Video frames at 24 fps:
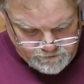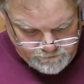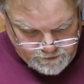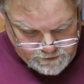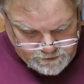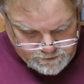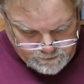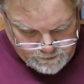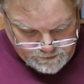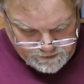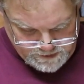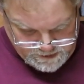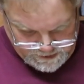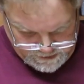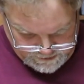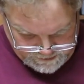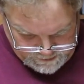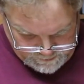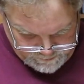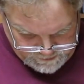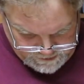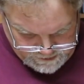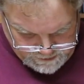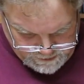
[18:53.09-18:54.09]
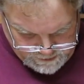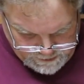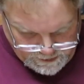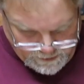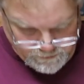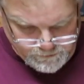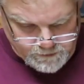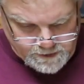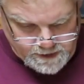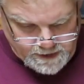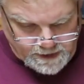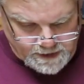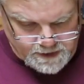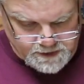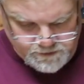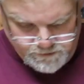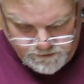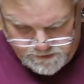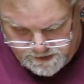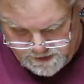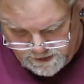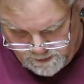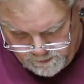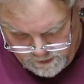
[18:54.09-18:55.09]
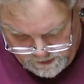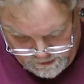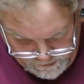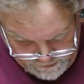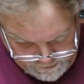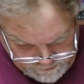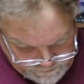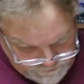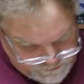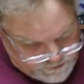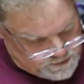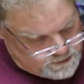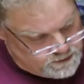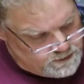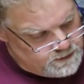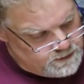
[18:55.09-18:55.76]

visual systems and other kinds of simulators.